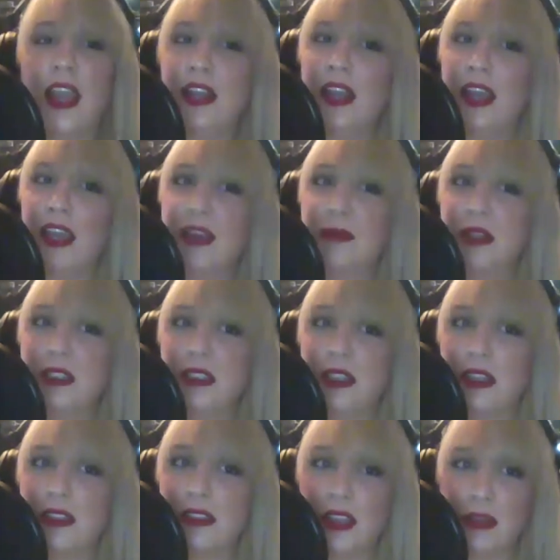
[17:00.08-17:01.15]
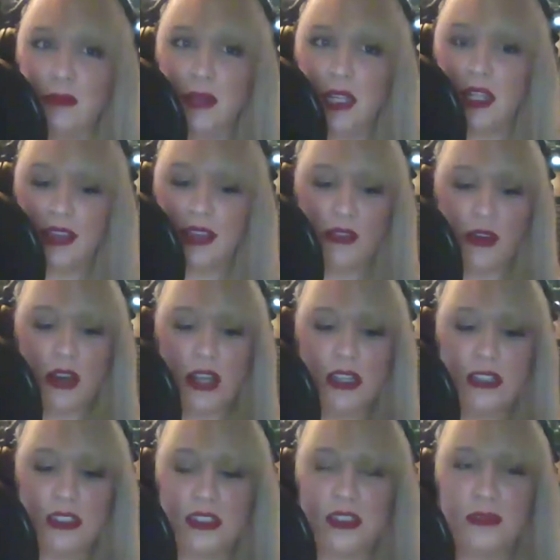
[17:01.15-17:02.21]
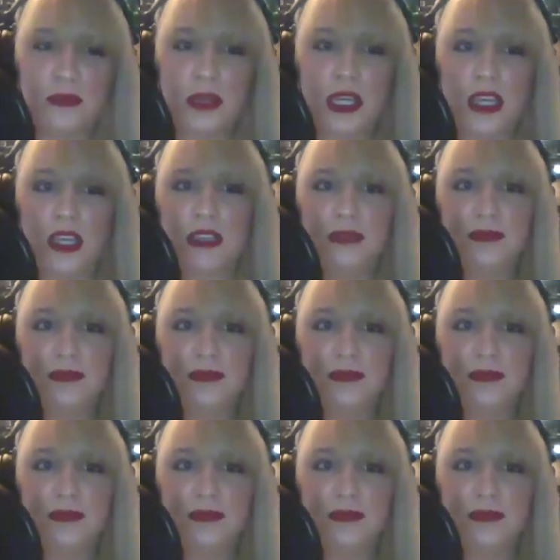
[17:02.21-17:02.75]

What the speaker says: Hamm, that sounds like a midlife crisis to me.